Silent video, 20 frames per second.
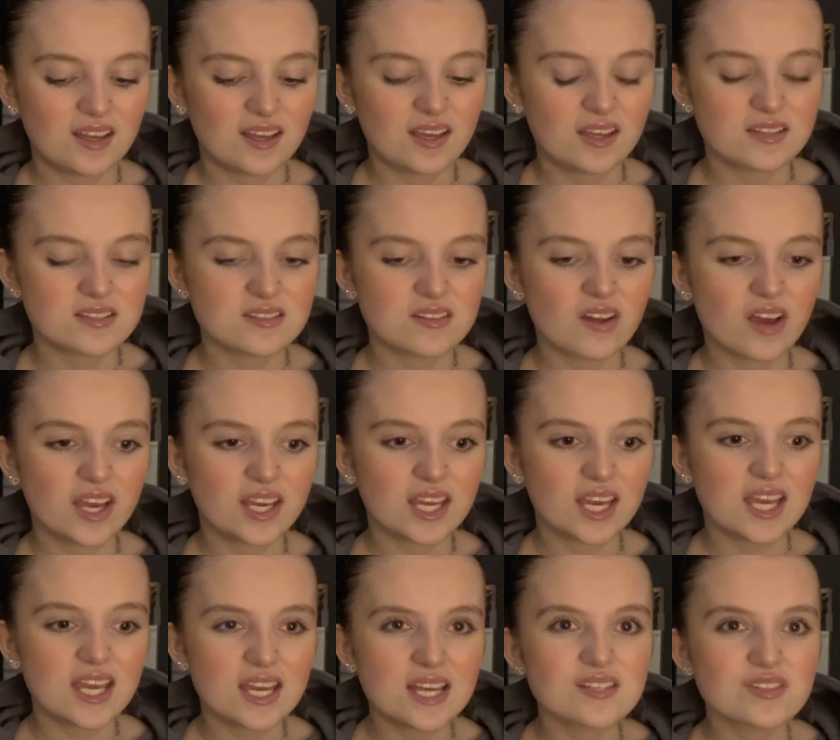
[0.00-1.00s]
it's like
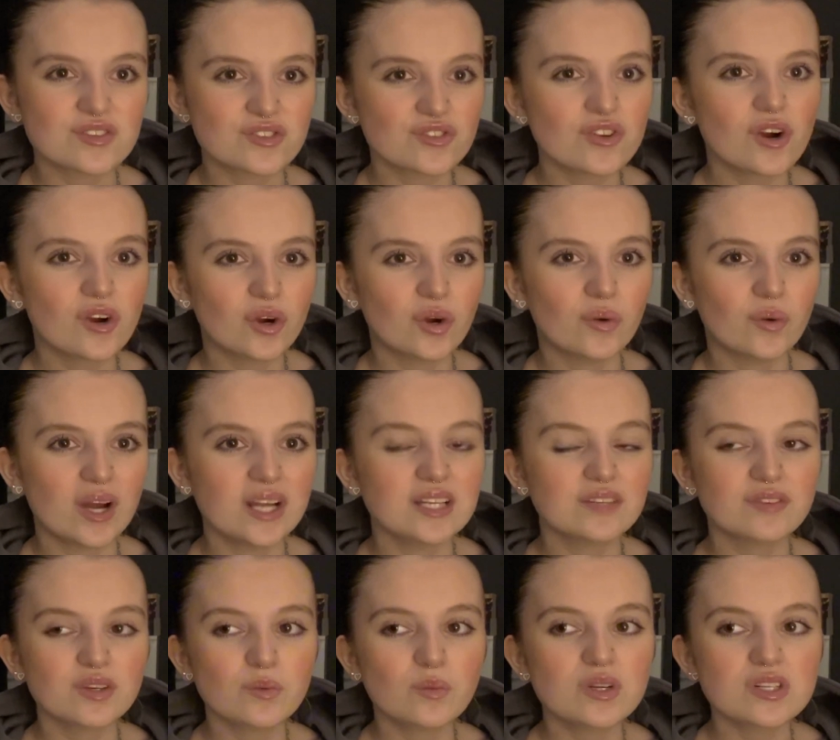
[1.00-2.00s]
it is a struggle and if
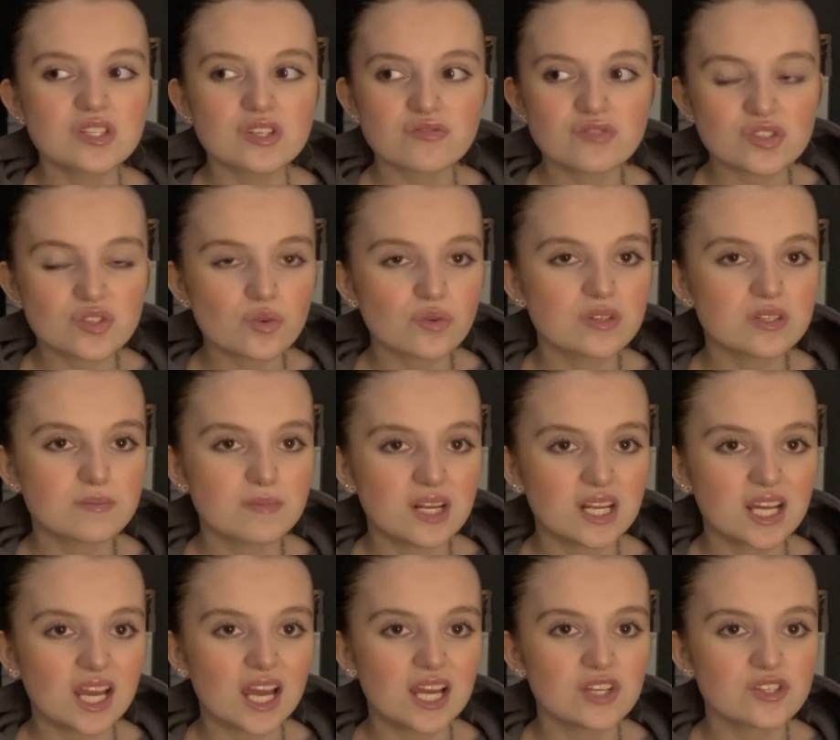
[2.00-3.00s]
you want to resort to
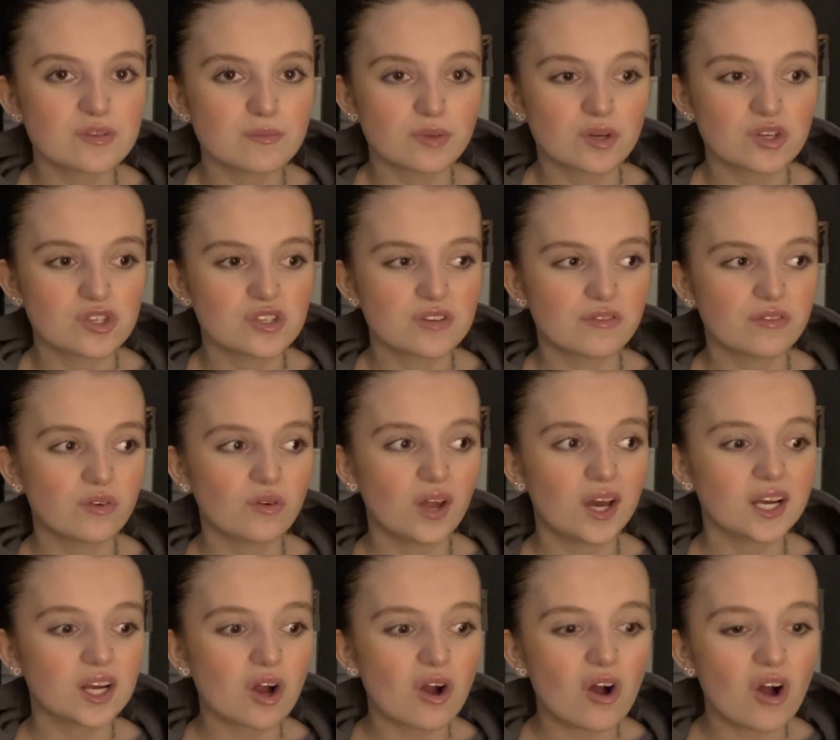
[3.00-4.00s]
medication because you feel like